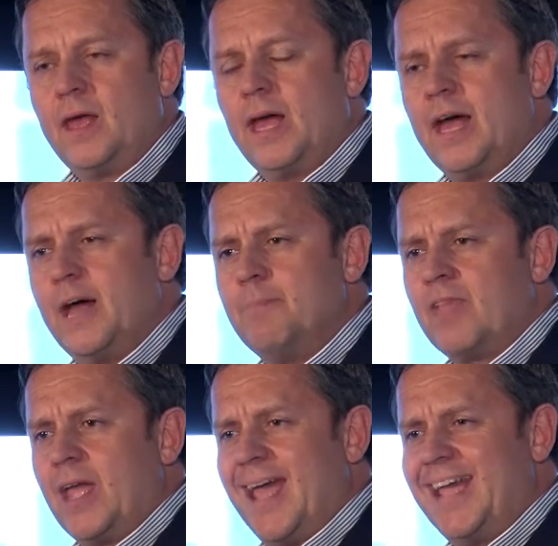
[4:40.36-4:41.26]

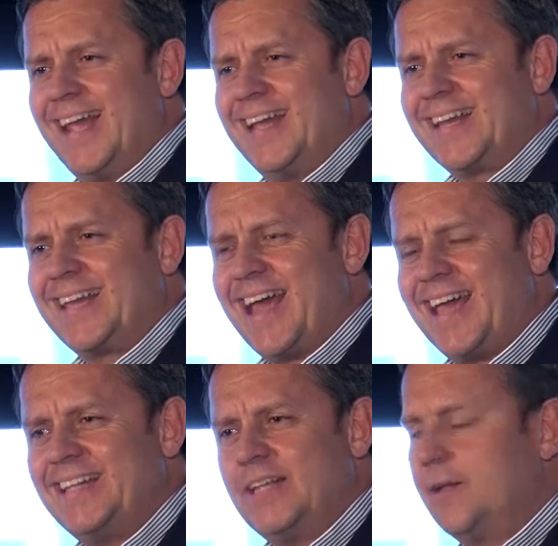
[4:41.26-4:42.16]
And
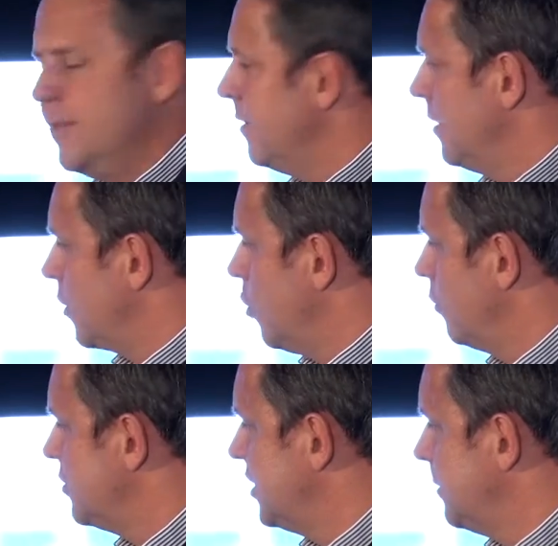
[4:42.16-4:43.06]
again, the
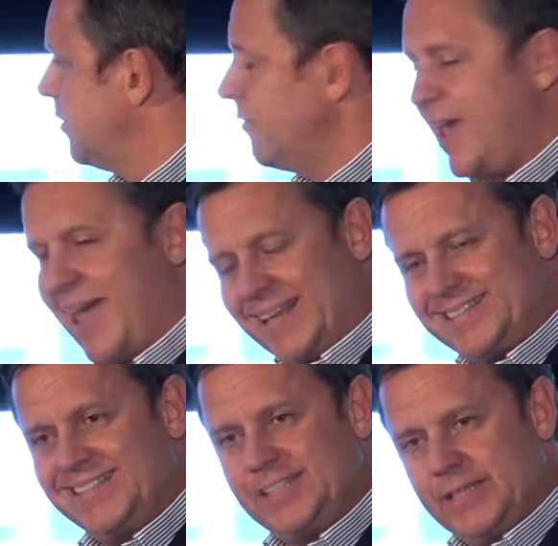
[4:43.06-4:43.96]
concept of
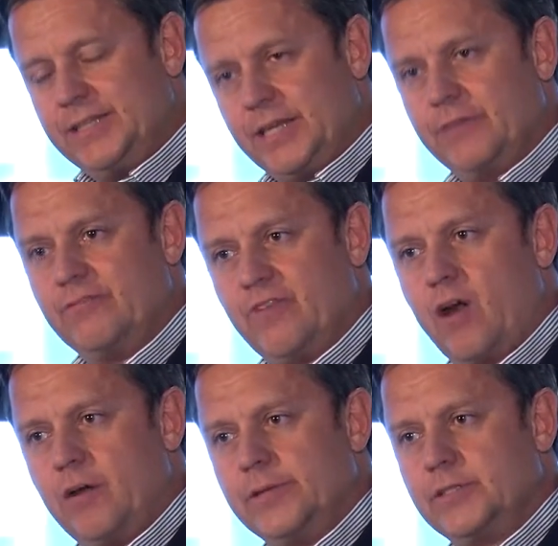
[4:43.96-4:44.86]
hazard in the
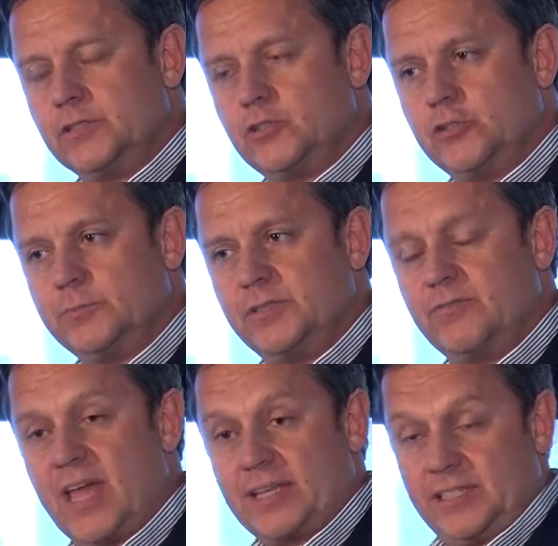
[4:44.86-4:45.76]
environment in terms
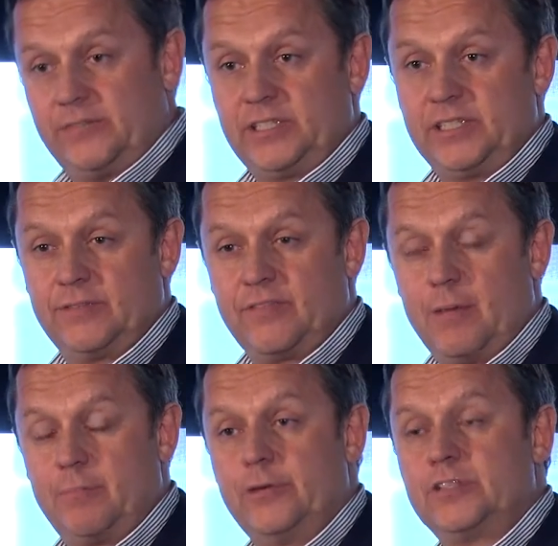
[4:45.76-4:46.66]
of the activities of
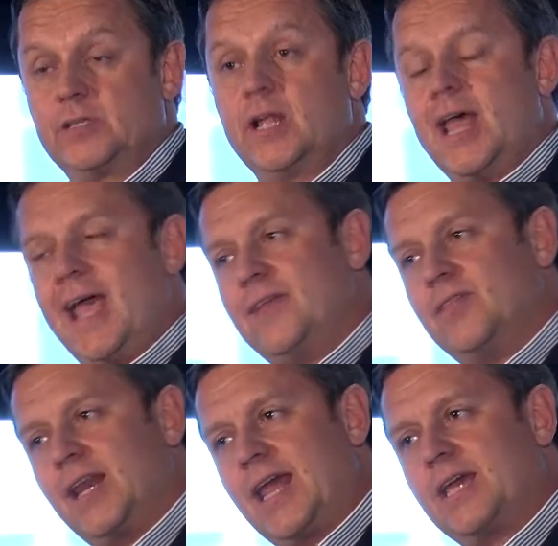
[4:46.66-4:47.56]
that person and
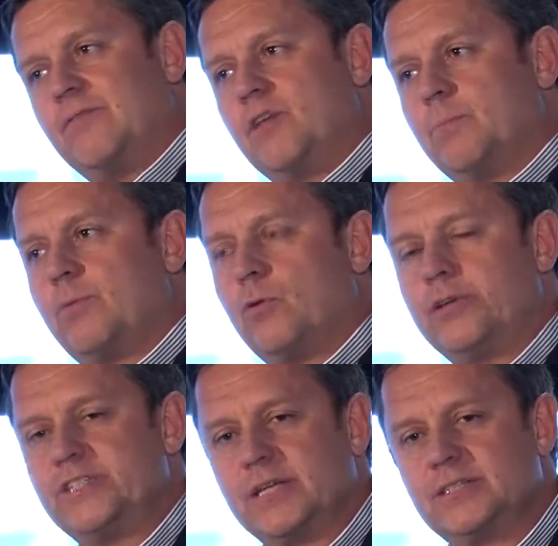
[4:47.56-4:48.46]
the lack of the
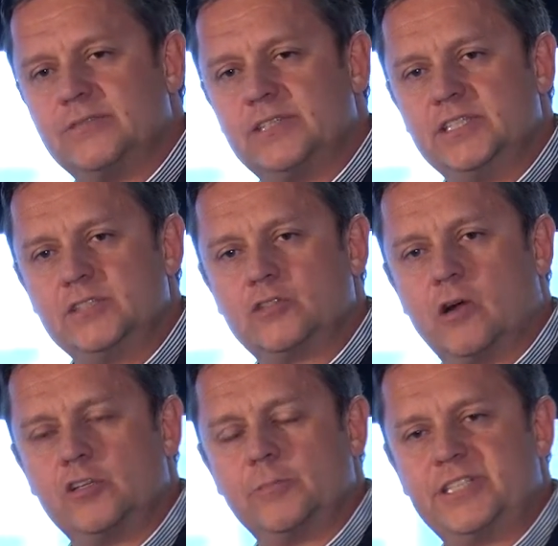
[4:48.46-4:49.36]
employer's activities in
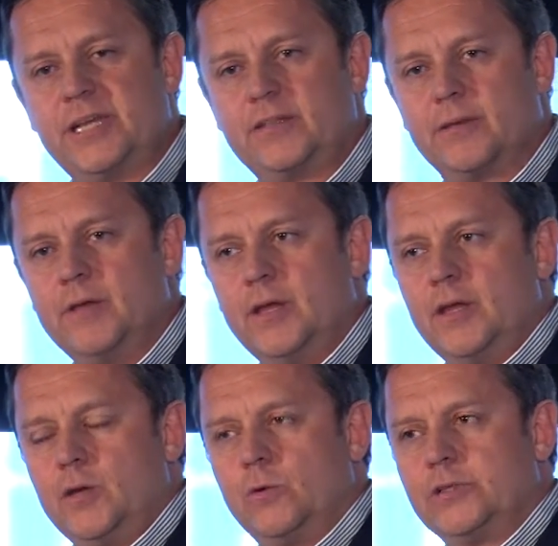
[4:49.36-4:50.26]
trying to protect them
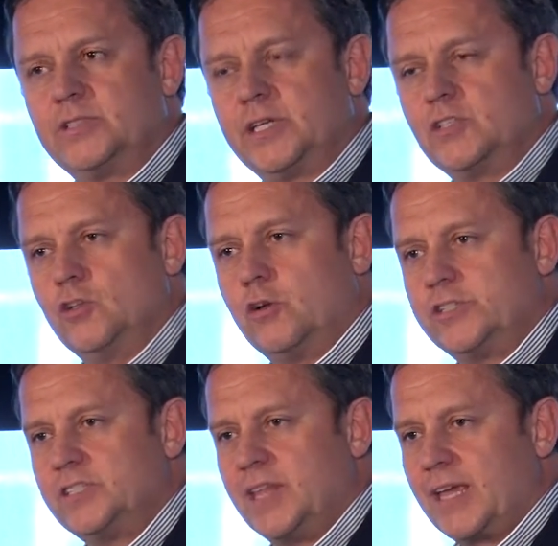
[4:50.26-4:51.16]
was
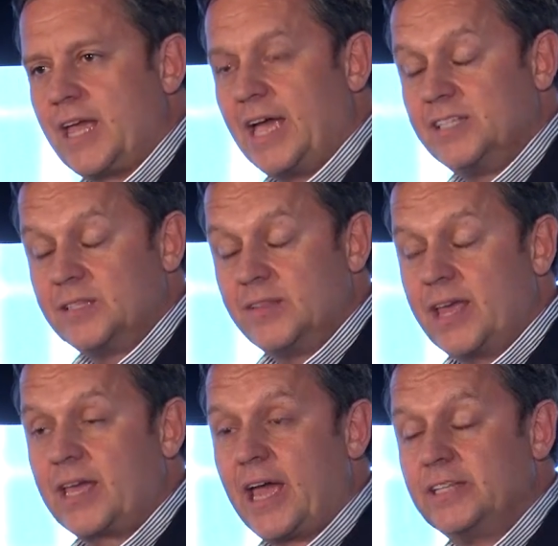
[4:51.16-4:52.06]
acknowledged in that case. And in
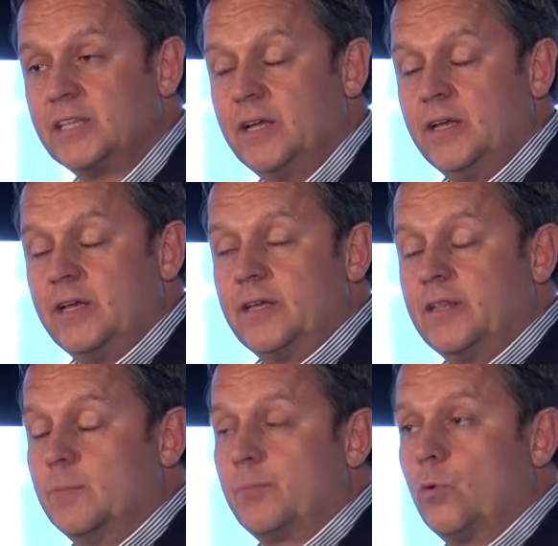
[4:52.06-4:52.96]
that case,
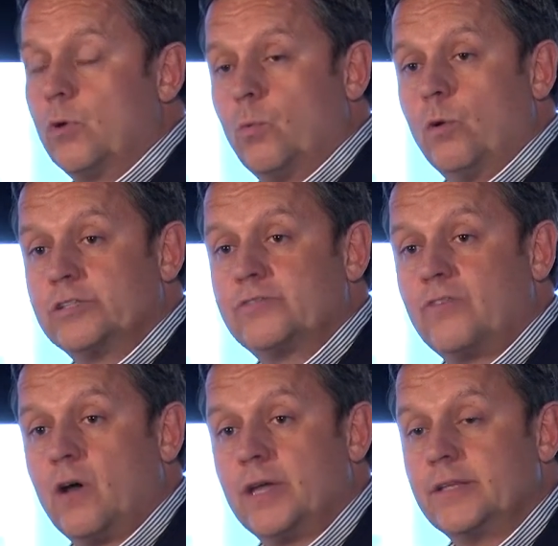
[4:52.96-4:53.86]
the employer was
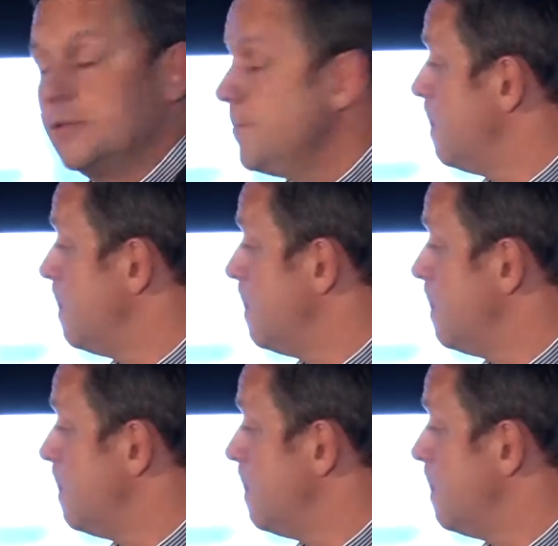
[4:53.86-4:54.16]
fined.